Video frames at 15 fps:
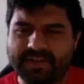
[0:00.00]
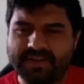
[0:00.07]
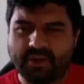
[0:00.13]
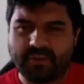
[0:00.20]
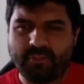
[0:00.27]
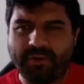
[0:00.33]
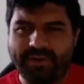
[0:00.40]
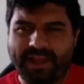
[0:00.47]
is a
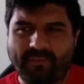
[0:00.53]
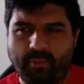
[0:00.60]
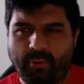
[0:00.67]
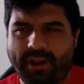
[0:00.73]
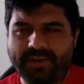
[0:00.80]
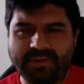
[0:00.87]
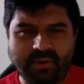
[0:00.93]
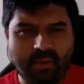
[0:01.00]
good point to have a
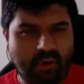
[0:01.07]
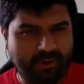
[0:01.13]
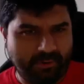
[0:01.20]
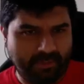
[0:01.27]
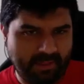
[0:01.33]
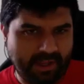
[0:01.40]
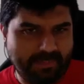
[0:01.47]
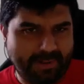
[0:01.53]
break so you all can
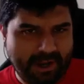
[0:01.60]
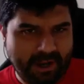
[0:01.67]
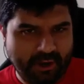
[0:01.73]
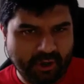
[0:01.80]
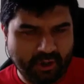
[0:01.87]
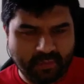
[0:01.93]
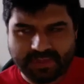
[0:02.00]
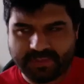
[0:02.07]
think about how
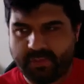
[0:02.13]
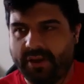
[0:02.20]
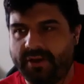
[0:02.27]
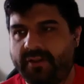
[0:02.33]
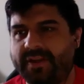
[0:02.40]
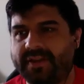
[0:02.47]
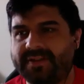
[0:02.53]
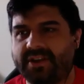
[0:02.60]
you're going to respond
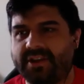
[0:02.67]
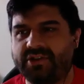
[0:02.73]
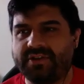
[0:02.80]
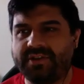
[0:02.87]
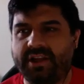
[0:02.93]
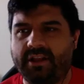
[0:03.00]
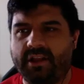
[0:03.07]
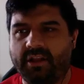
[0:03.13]
to this. Let's just
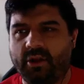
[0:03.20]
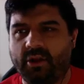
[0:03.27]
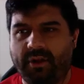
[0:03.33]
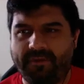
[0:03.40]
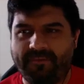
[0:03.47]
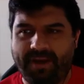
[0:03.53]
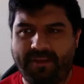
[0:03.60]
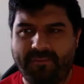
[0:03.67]
take like a
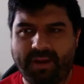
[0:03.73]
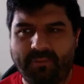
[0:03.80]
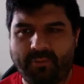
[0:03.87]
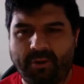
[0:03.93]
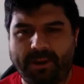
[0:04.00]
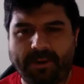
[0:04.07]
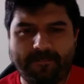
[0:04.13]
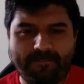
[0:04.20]
quick 5-minute
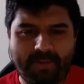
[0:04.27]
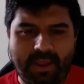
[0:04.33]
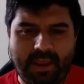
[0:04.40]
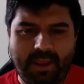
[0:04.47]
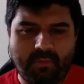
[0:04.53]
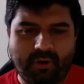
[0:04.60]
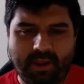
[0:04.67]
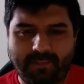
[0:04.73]
break
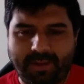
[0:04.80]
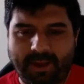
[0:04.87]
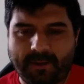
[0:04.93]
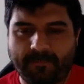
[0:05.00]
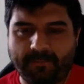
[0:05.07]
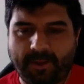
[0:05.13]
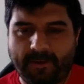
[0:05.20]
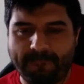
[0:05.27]
and we'll come back.
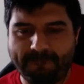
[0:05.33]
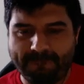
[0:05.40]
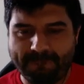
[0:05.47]
Okay.